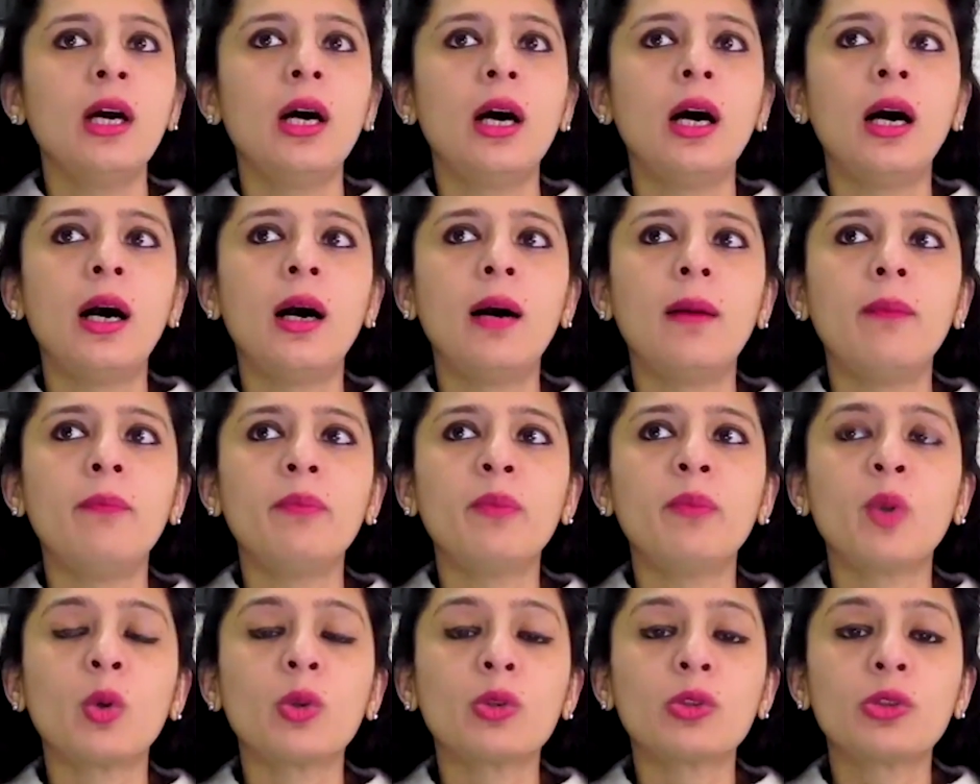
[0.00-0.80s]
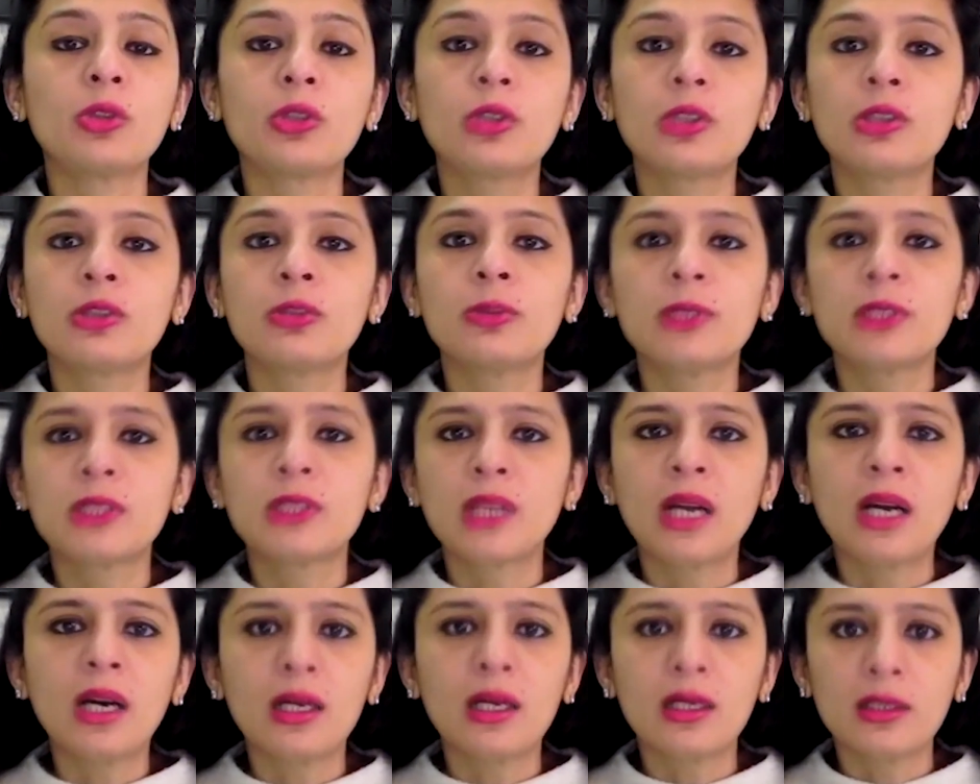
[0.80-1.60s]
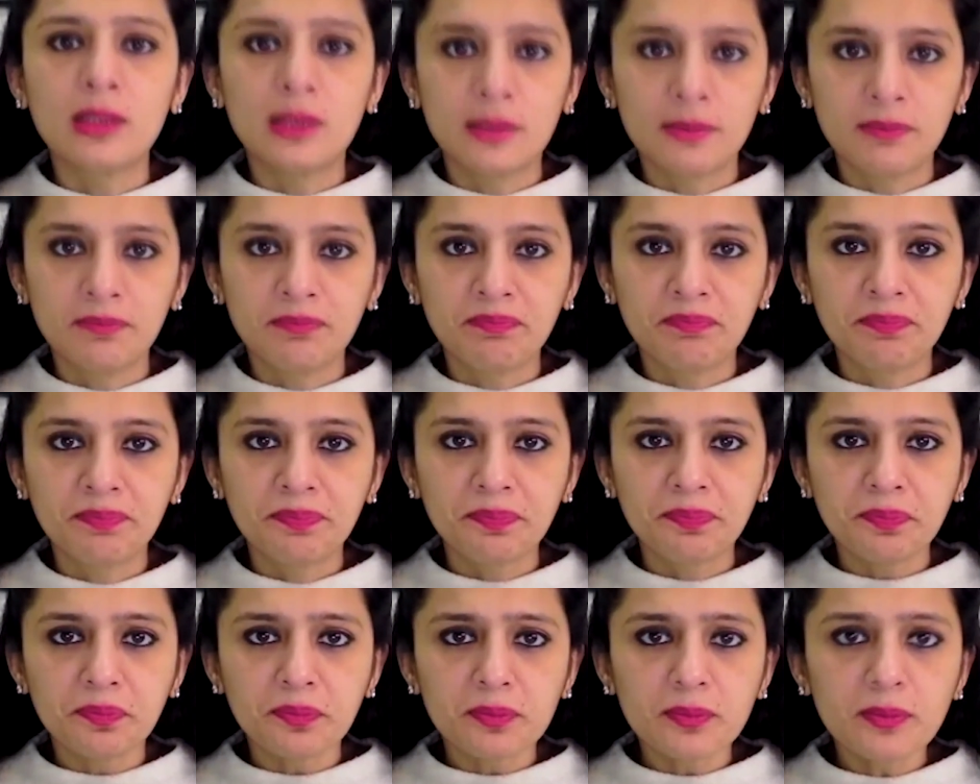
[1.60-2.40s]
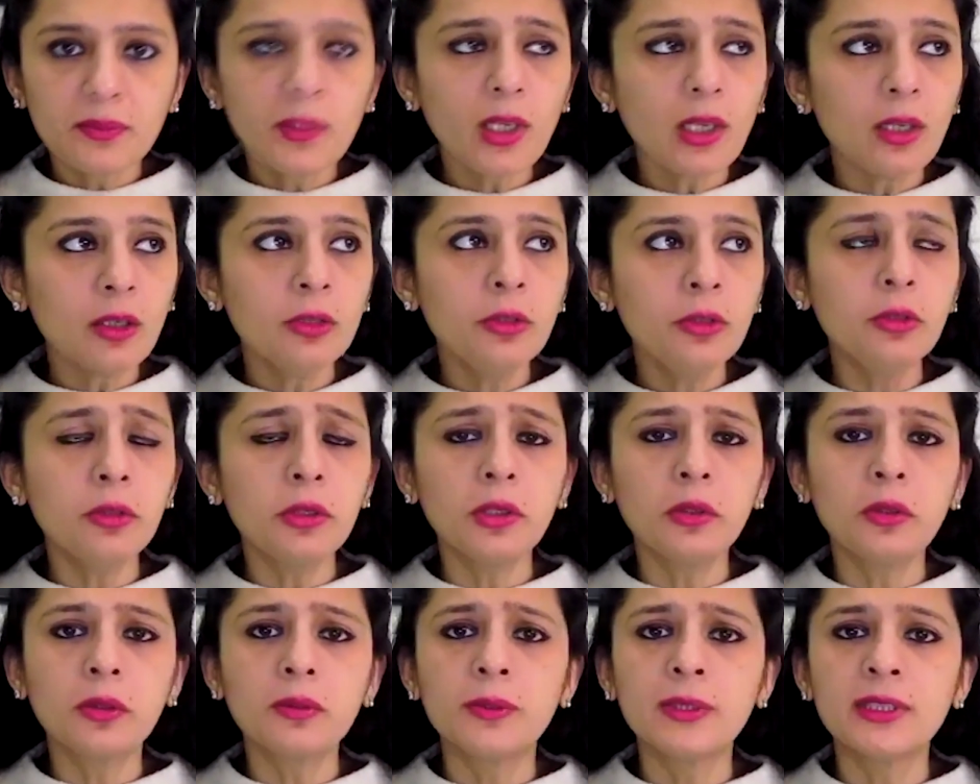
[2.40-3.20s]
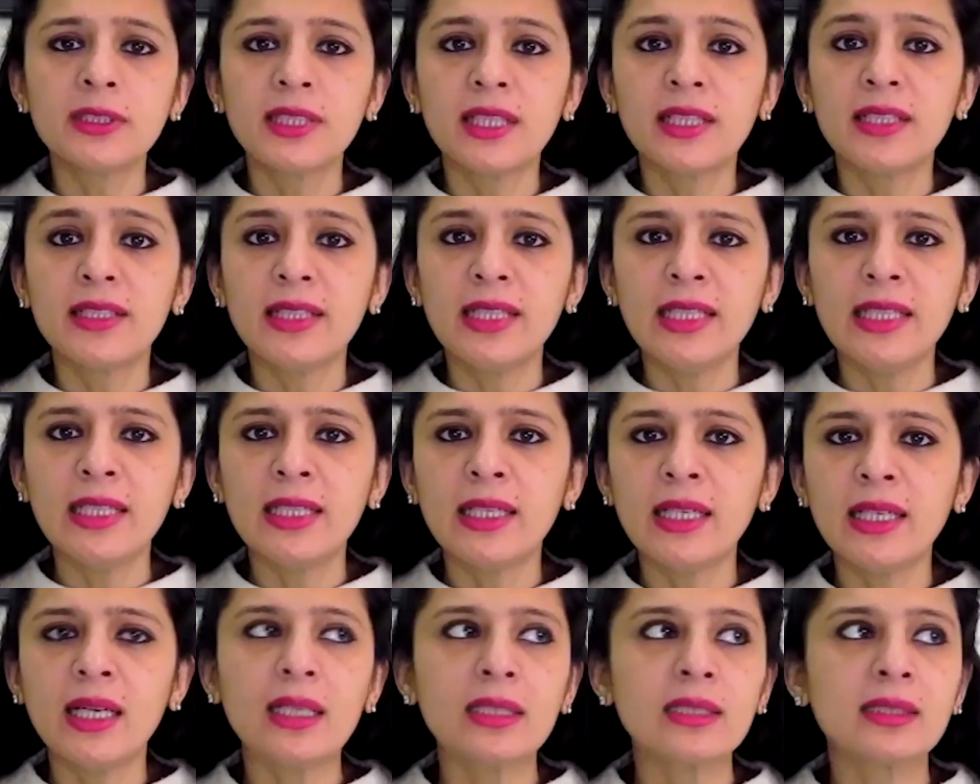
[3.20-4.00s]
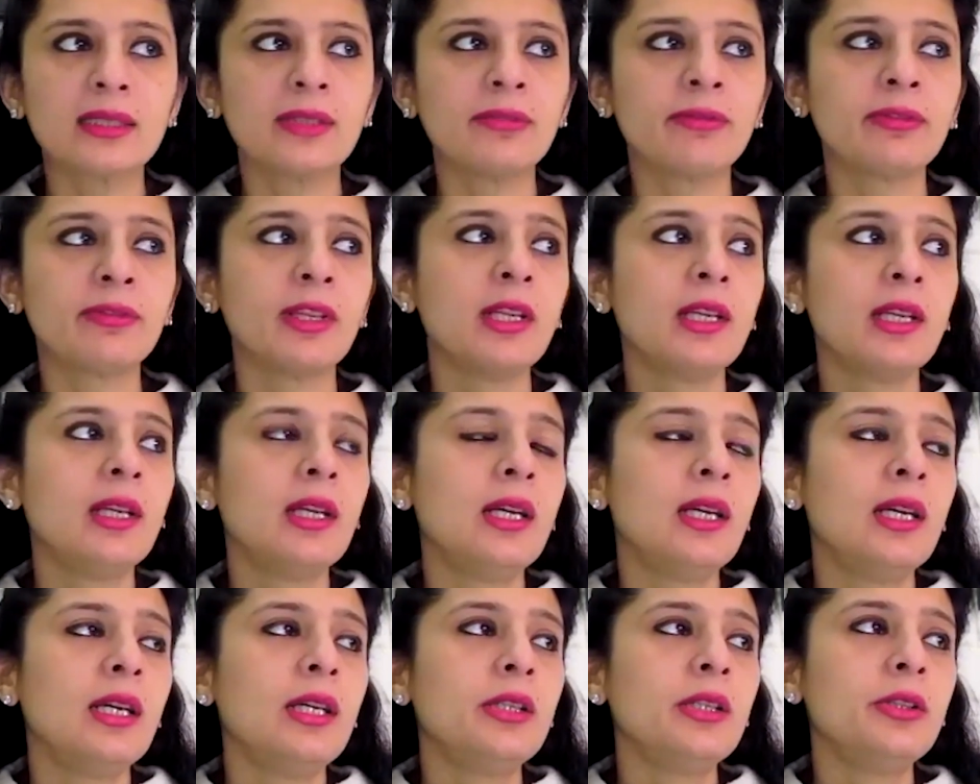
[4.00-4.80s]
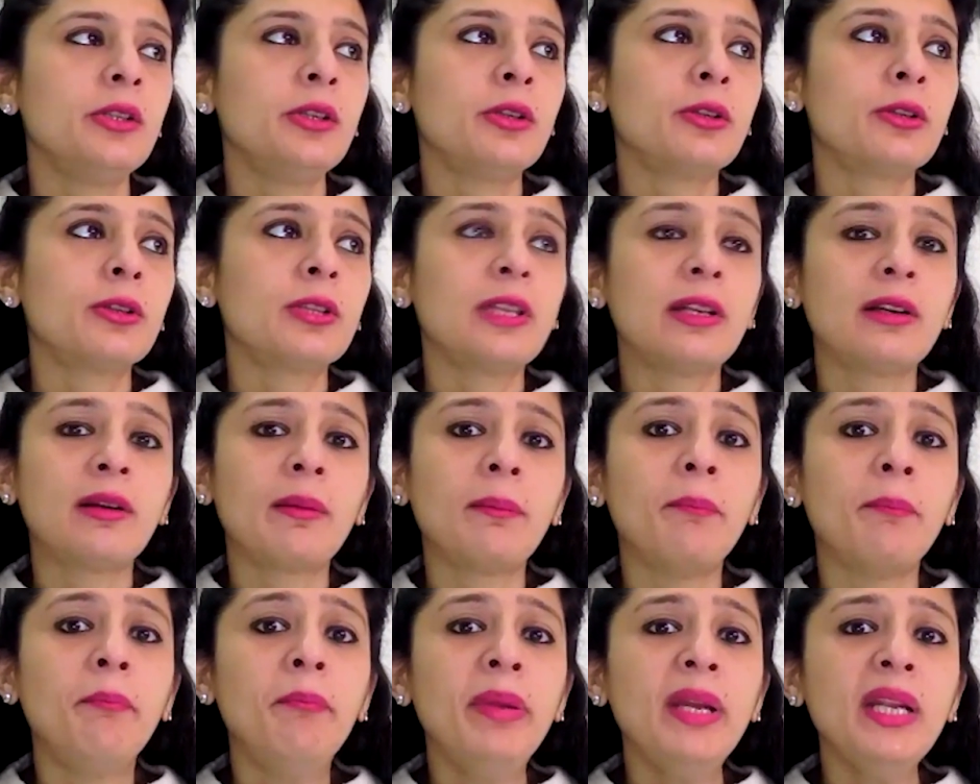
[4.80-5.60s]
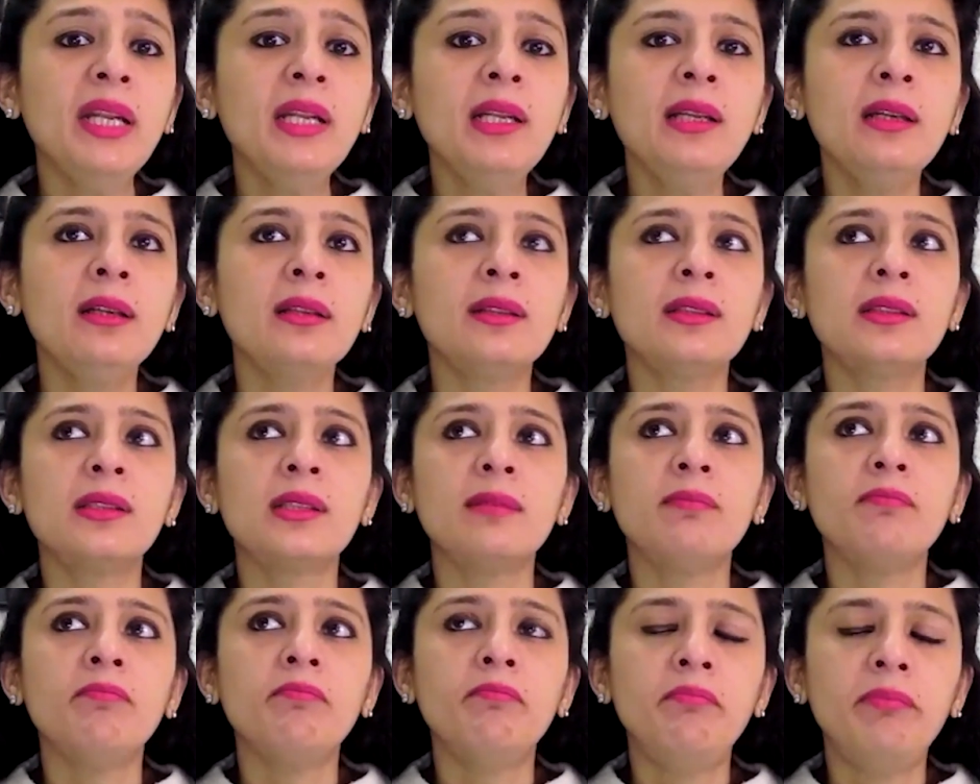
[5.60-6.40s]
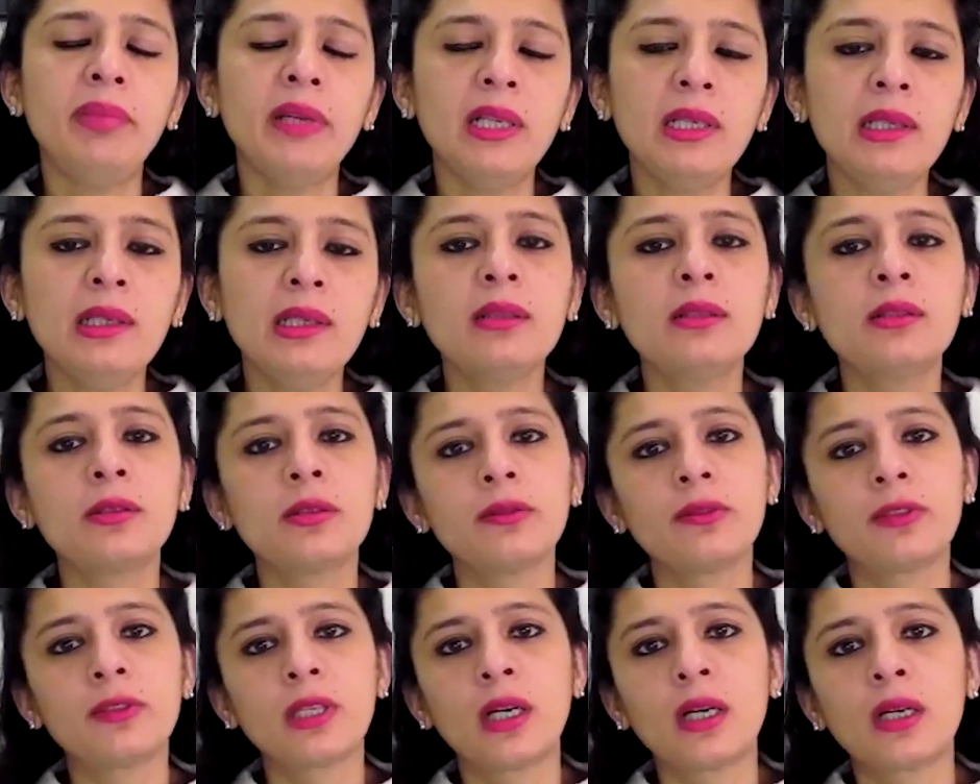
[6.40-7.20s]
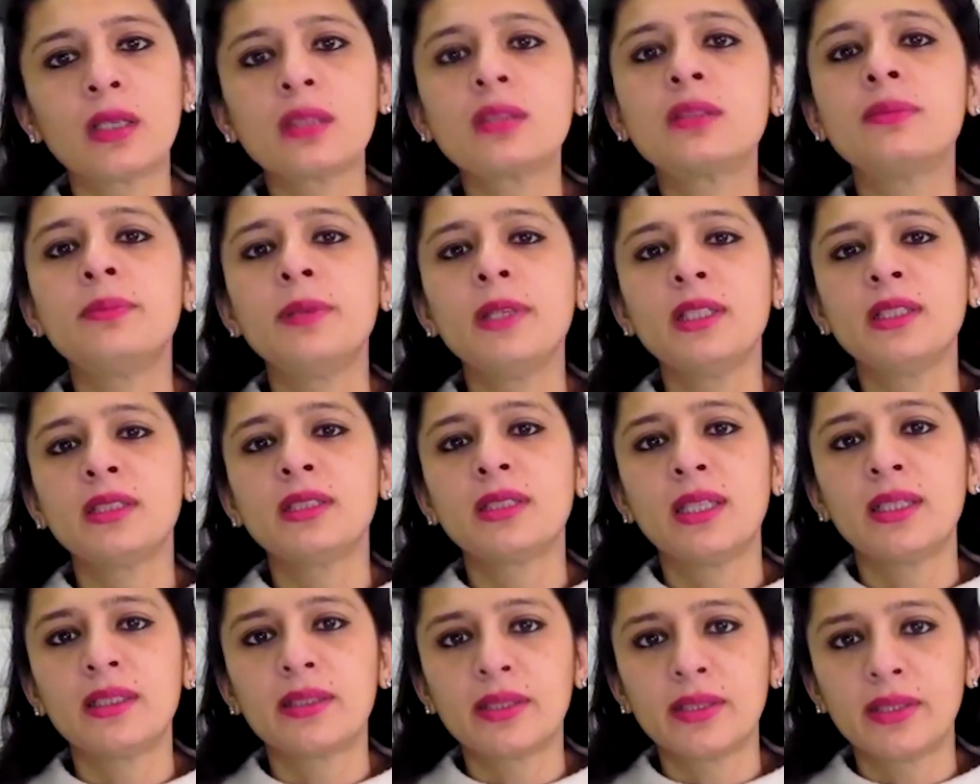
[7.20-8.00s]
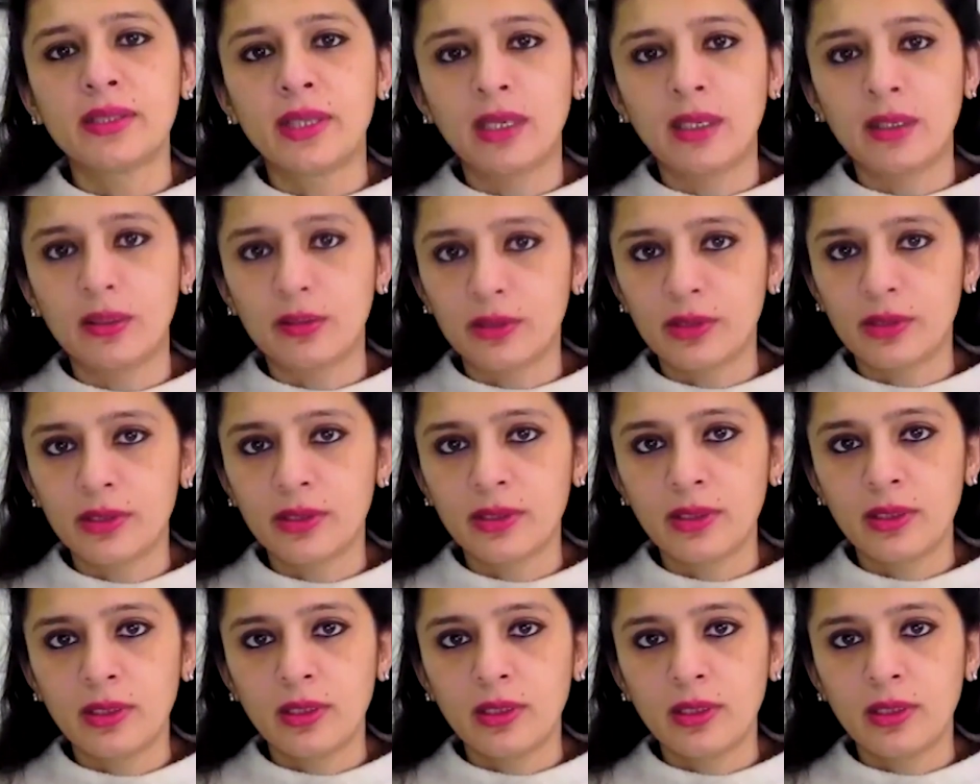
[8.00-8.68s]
Also Christmas cards. You can always send e-cards. If, you know, there are billions and billions of cards being sent around.